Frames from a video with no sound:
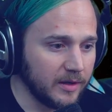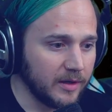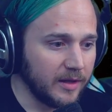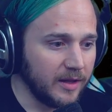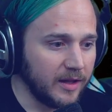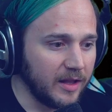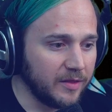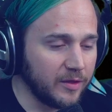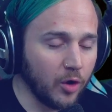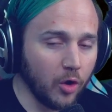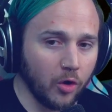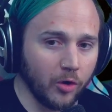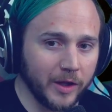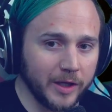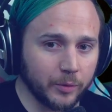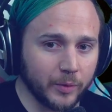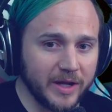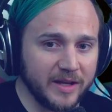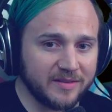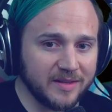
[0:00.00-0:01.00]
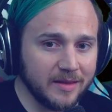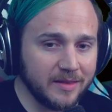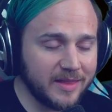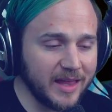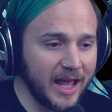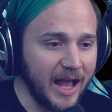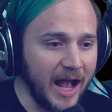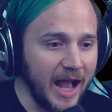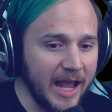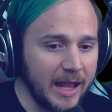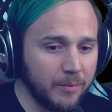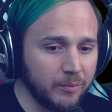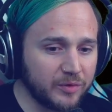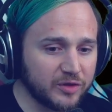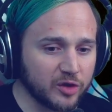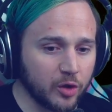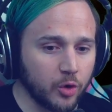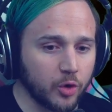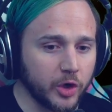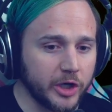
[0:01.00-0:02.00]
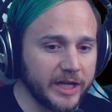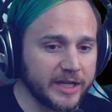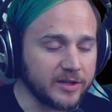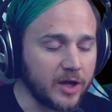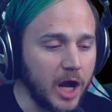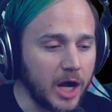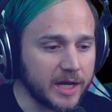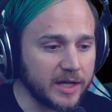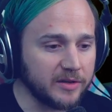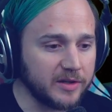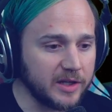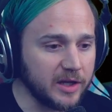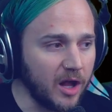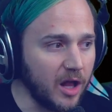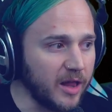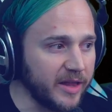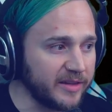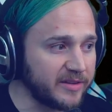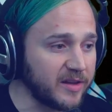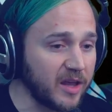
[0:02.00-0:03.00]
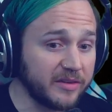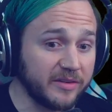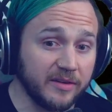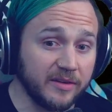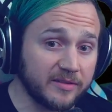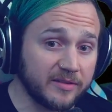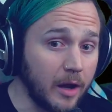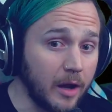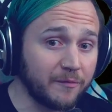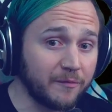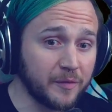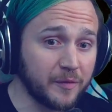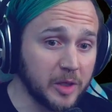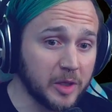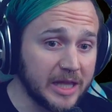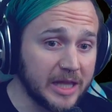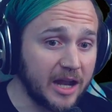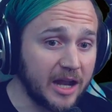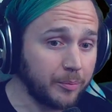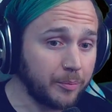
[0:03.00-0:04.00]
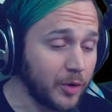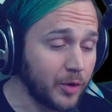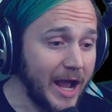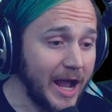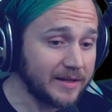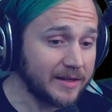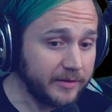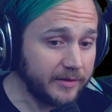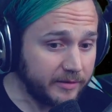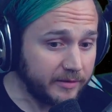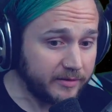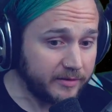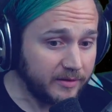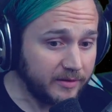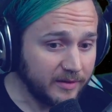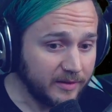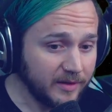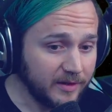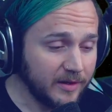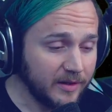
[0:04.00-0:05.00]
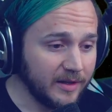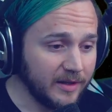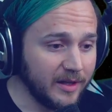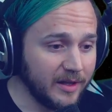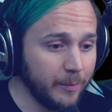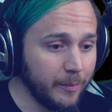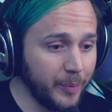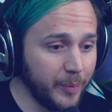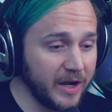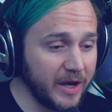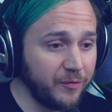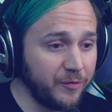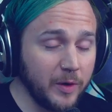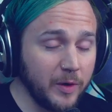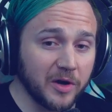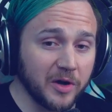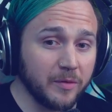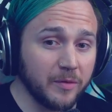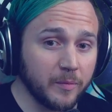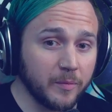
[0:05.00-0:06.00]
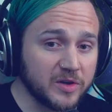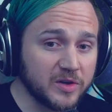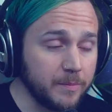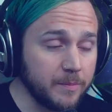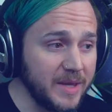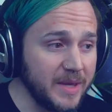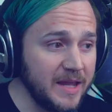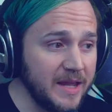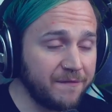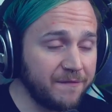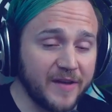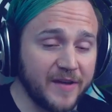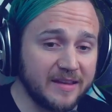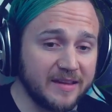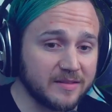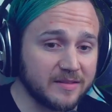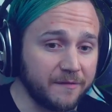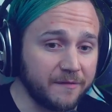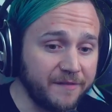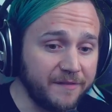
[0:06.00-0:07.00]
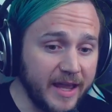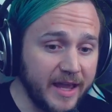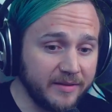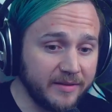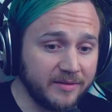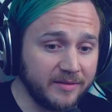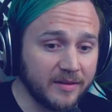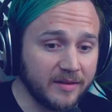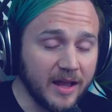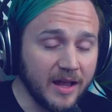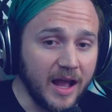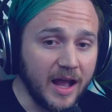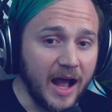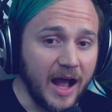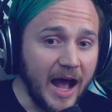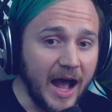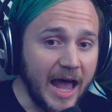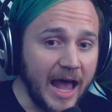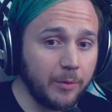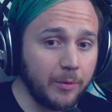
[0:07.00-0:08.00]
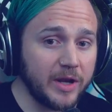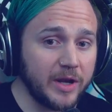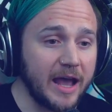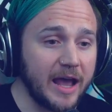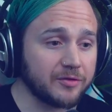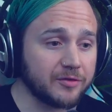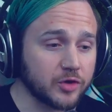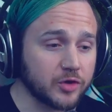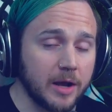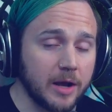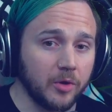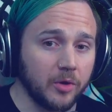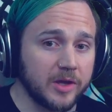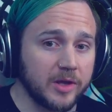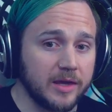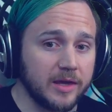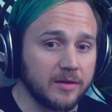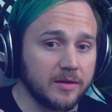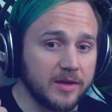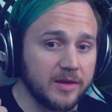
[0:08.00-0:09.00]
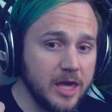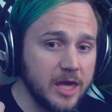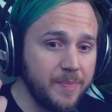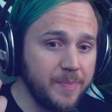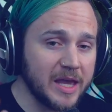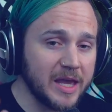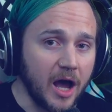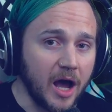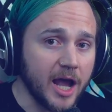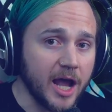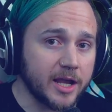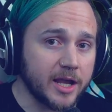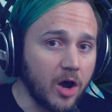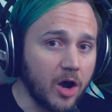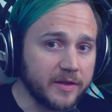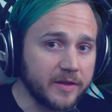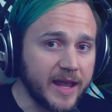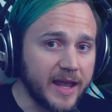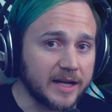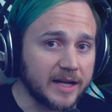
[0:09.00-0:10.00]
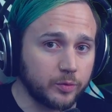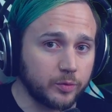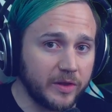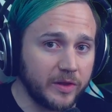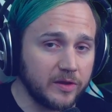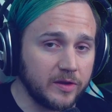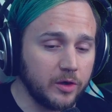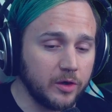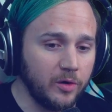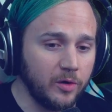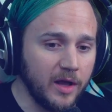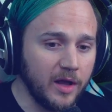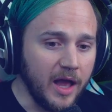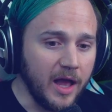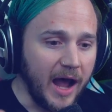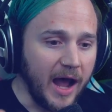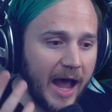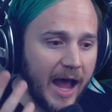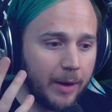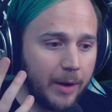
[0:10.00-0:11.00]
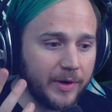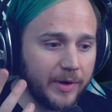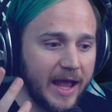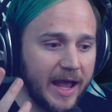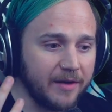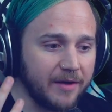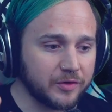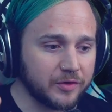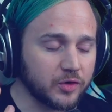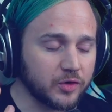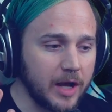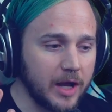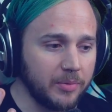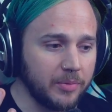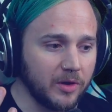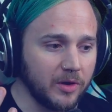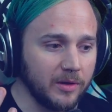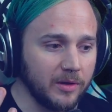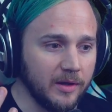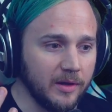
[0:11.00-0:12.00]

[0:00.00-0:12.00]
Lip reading: The only reason that I am so good at talking to y'all is because it's come from a lot of practice. But if we were to meet face to face, I would have trouble keeping eye contact with you. I would have trouble